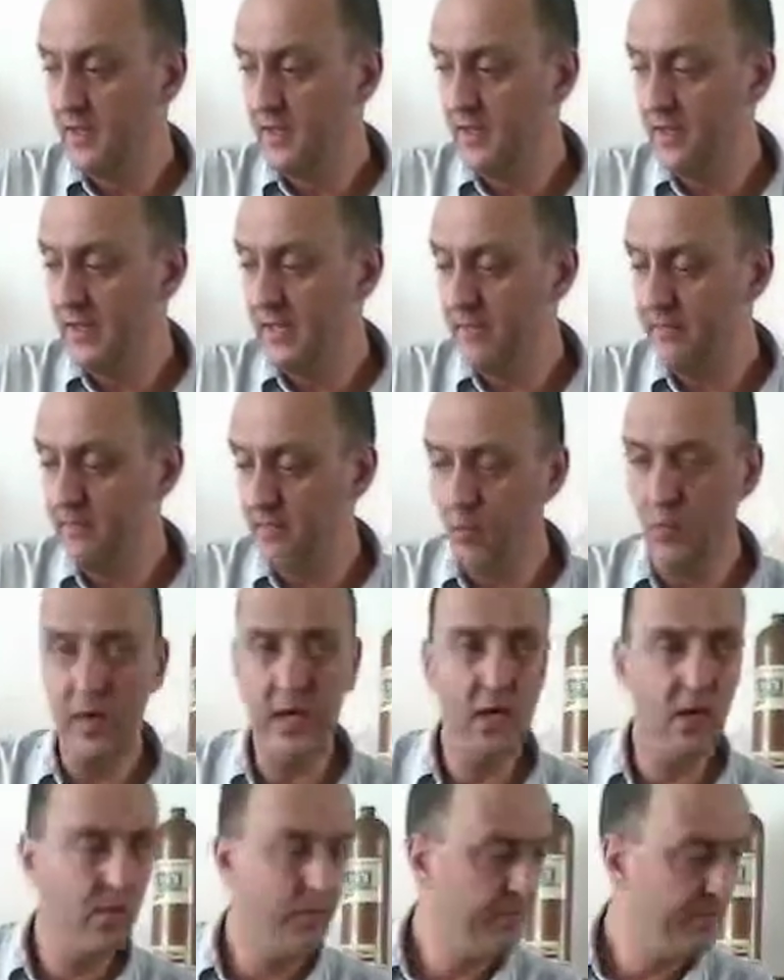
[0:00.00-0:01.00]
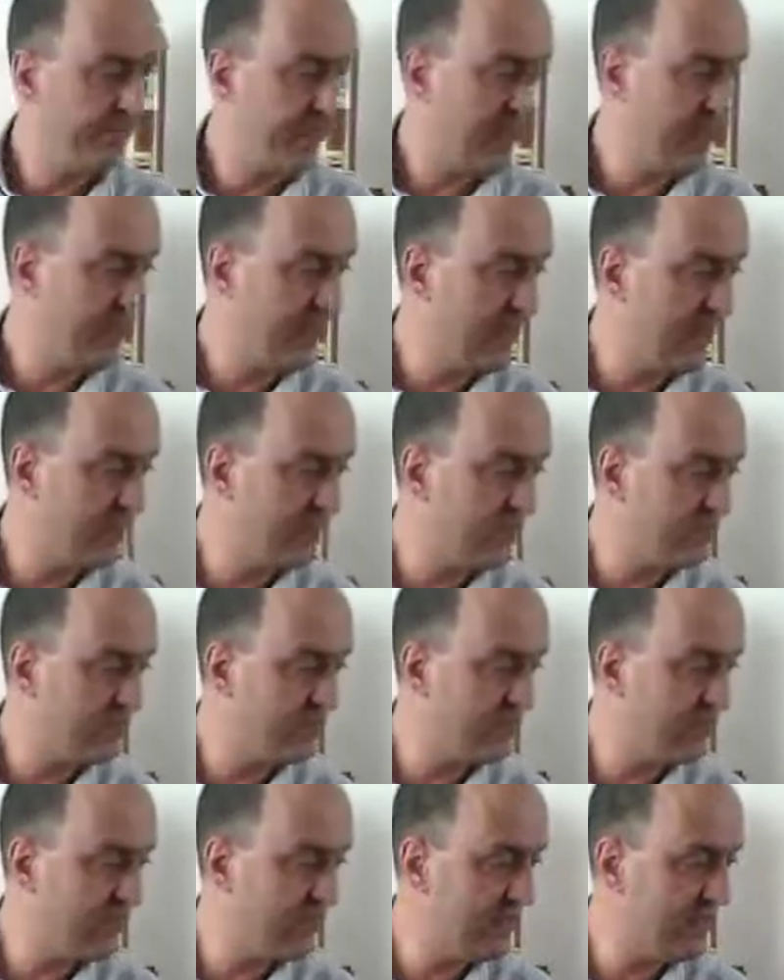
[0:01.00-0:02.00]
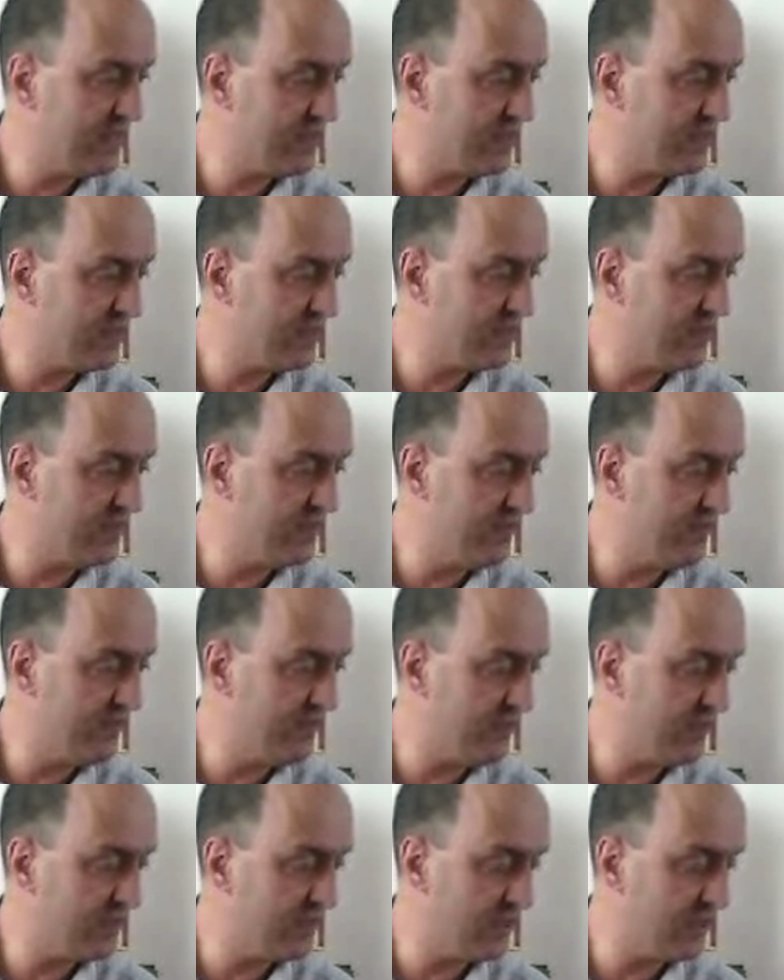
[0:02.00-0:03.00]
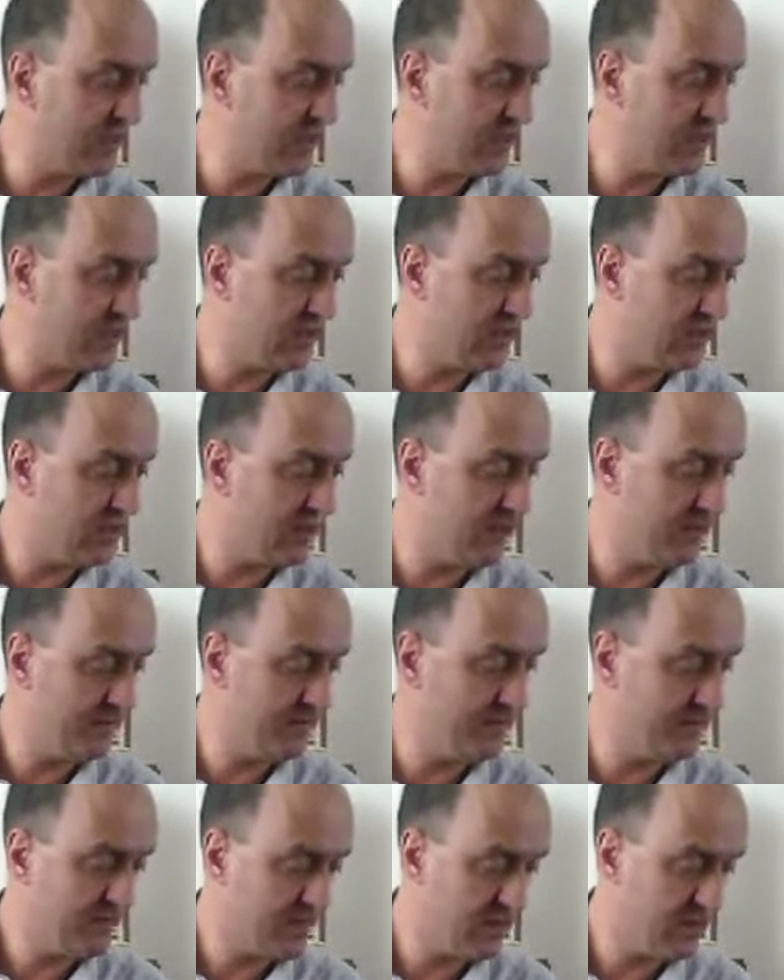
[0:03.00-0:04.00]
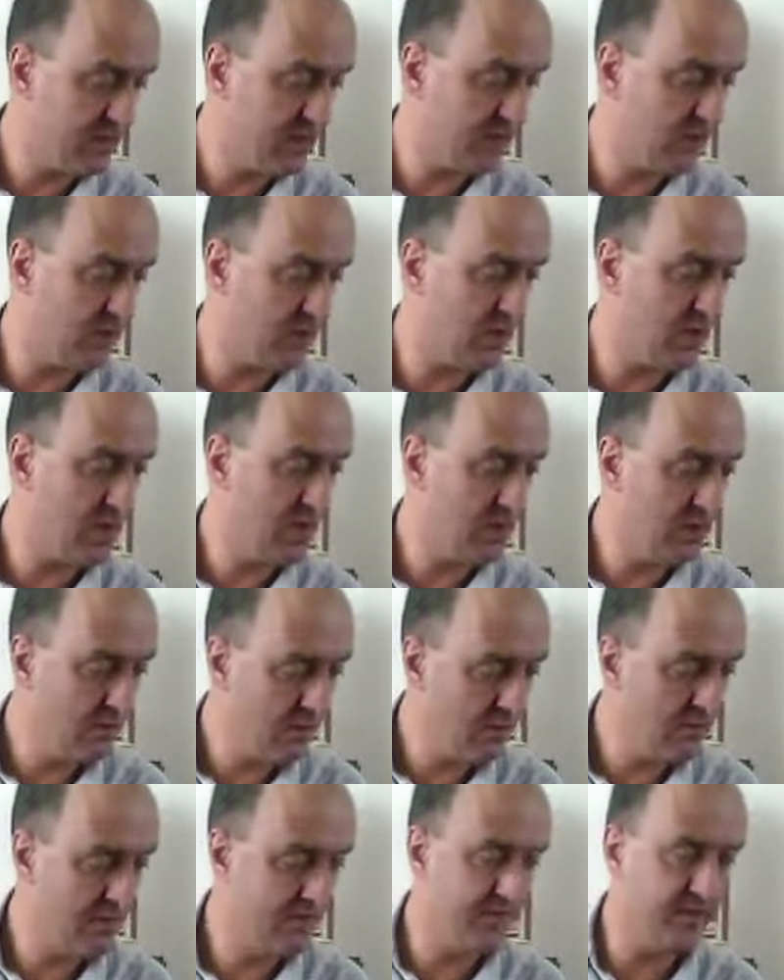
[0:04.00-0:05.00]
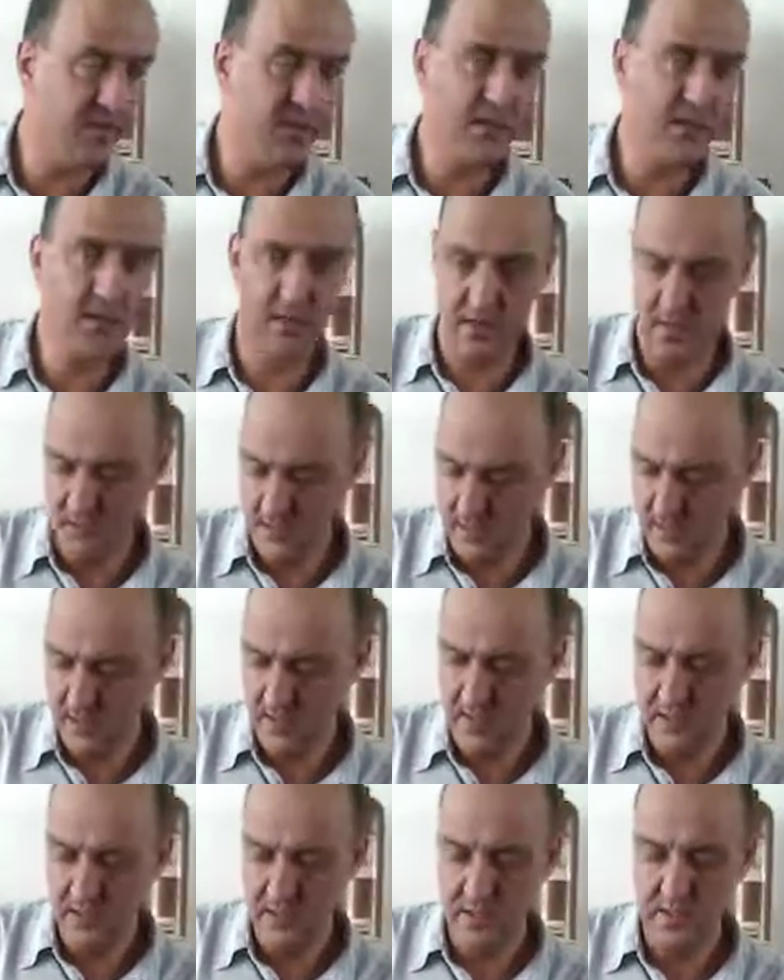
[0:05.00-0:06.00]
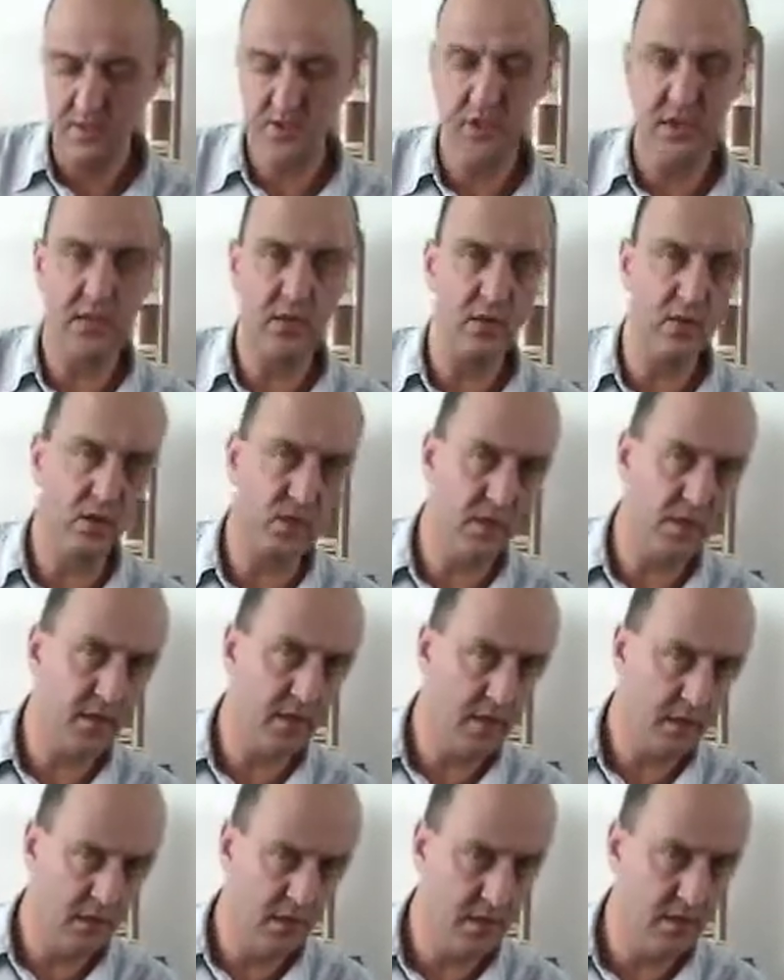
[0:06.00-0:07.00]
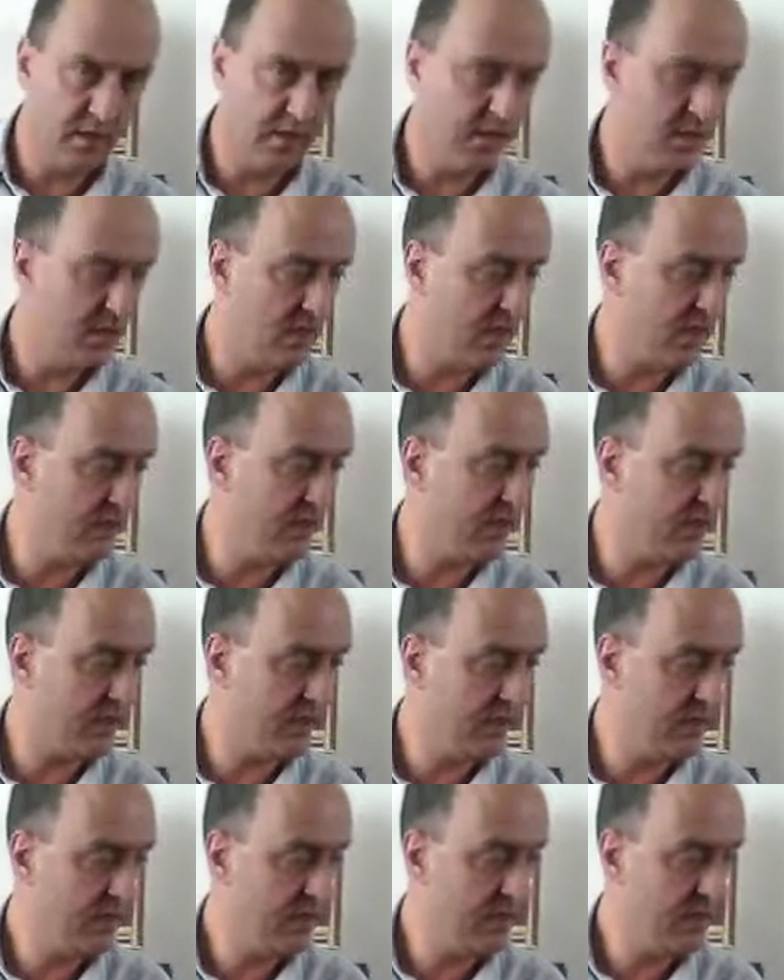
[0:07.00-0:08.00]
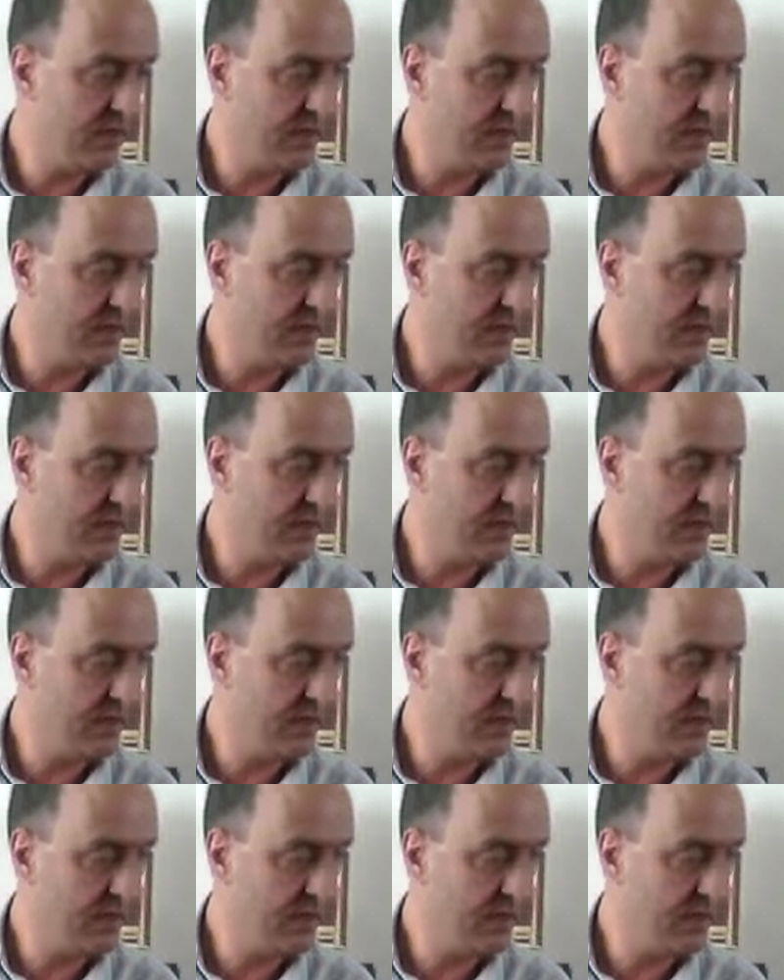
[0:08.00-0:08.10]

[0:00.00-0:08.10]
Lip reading: Well, there you have it. It's a very versatile guitar. Rock, funk, single coil, humbucking.